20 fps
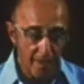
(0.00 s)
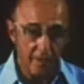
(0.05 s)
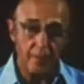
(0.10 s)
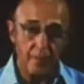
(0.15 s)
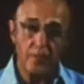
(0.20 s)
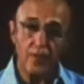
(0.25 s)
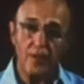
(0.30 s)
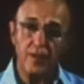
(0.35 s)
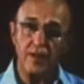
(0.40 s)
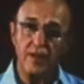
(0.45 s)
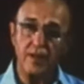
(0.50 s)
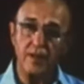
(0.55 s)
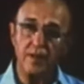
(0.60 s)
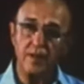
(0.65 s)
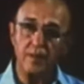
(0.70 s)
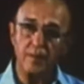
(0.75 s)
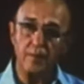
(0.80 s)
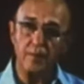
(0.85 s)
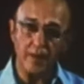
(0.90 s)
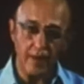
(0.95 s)
By
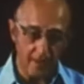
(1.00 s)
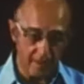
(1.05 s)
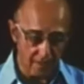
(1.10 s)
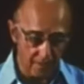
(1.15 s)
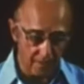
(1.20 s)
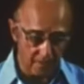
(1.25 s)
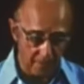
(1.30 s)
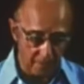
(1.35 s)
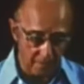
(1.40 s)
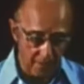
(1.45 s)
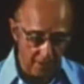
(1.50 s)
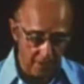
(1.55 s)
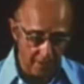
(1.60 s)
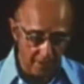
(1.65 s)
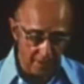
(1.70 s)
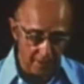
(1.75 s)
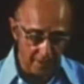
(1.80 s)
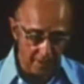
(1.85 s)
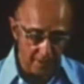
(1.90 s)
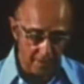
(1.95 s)
pointing to the possible
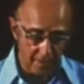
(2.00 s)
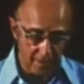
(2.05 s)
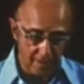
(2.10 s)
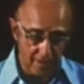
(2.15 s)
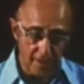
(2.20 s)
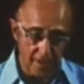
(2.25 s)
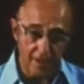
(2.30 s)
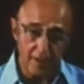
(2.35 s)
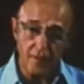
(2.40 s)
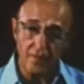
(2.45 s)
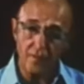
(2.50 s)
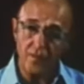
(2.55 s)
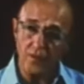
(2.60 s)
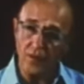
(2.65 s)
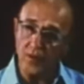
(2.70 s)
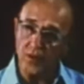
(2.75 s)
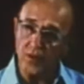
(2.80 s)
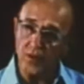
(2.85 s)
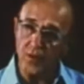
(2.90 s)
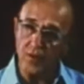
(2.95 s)
meanings in the
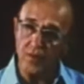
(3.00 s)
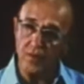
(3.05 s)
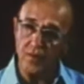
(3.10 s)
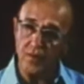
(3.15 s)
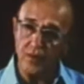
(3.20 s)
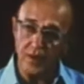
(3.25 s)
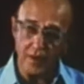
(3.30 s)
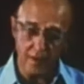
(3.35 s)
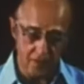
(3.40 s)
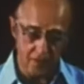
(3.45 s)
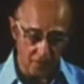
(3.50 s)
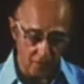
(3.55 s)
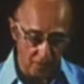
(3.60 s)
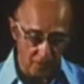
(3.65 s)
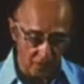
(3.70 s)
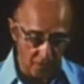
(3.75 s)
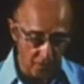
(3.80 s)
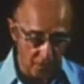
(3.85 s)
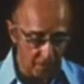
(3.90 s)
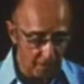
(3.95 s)
flow of his
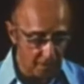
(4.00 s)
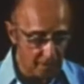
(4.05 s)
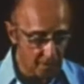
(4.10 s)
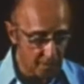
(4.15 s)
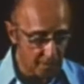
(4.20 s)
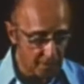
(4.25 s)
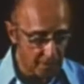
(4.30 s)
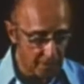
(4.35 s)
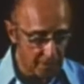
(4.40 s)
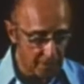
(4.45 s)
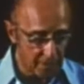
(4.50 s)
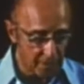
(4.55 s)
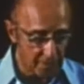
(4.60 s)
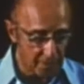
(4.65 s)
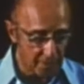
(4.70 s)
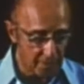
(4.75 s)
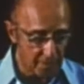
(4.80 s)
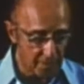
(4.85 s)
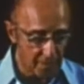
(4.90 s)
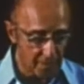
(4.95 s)
or her
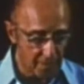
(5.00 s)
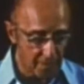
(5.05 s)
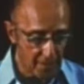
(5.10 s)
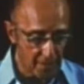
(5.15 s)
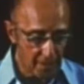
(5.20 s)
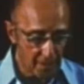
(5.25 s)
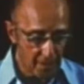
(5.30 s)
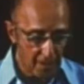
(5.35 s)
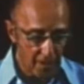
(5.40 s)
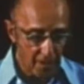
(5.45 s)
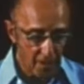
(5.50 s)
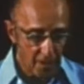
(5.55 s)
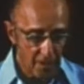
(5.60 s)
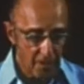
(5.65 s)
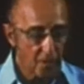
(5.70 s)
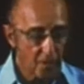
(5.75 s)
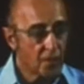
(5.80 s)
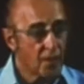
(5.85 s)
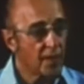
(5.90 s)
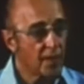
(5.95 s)
experiencing,
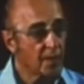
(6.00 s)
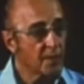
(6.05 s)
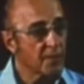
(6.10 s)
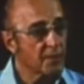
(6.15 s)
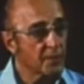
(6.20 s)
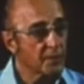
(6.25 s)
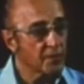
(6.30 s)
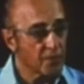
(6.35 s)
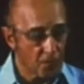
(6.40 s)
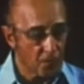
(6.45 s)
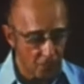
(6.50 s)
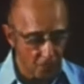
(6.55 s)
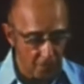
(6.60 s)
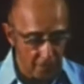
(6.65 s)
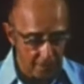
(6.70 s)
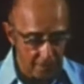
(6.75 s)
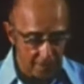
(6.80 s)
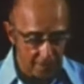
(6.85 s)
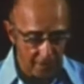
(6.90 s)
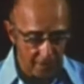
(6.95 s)
you help him to
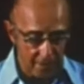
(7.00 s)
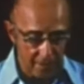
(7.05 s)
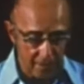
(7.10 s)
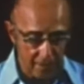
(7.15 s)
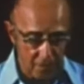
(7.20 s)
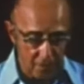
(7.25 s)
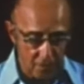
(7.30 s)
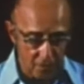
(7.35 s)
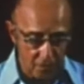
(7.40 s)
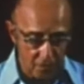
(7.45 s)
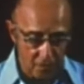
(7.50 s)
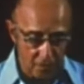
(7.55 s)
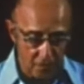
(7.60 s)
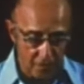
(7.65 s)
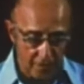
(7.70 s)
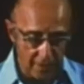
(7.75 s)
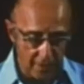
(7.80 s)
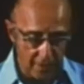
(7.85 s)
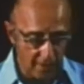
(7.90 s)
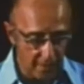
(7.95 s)
focus on this
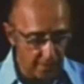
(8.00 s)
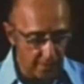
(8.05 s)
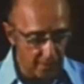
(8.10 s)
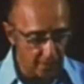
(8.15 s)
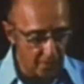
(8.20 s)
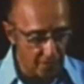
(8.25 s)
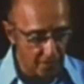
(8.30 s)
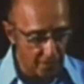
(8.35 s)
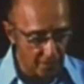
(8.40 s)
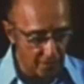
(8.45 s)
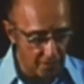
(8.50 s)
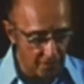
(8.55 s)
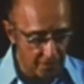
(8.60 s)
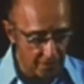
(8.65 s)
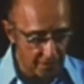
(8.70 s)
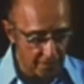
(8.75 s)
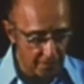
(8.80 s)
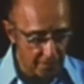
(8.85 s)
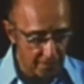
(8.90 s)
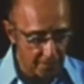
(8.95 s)
useful type of
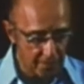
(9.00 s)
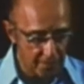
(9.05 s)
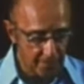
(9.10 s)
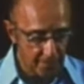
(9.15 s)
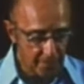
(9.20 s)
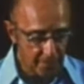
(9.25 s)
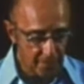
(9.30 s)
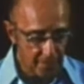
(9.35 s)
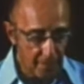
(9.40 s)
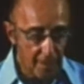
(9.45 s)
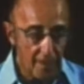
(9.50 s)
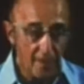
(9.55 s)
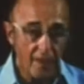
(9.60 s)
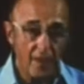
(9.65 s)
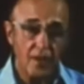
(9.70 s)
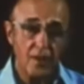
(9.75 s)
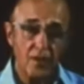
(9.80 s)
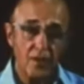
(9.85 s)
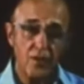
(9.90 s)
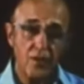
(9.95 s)
referent,
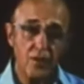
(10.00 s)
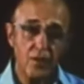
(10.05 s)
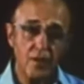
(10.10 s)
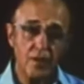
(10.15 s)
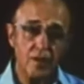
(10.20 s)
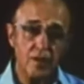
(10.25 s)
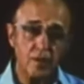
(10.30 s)
to